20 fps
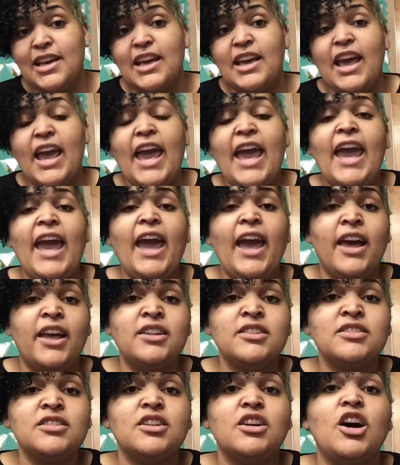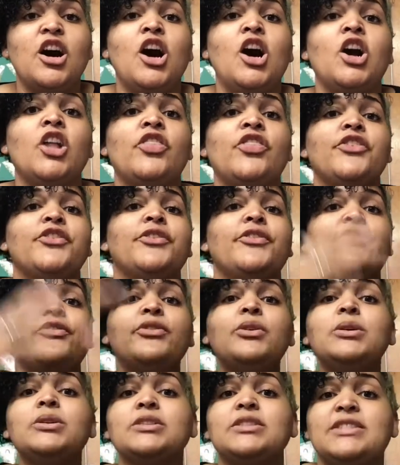And on the
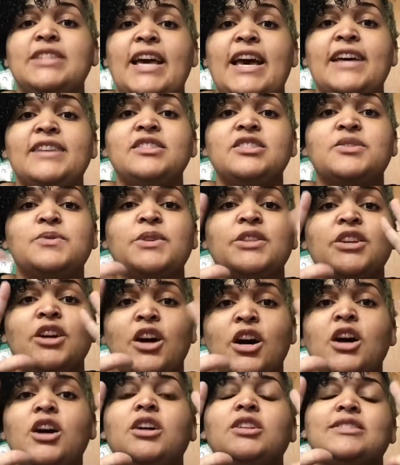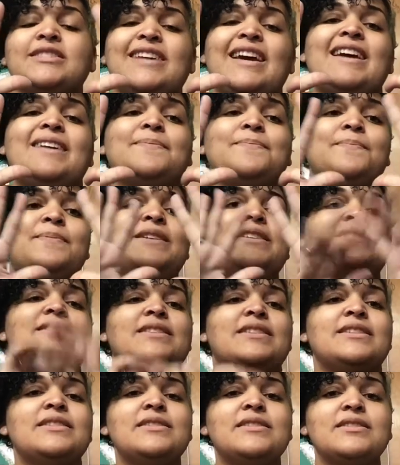full test with all 10
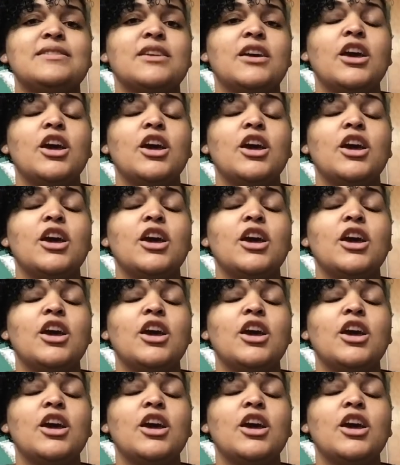pieces,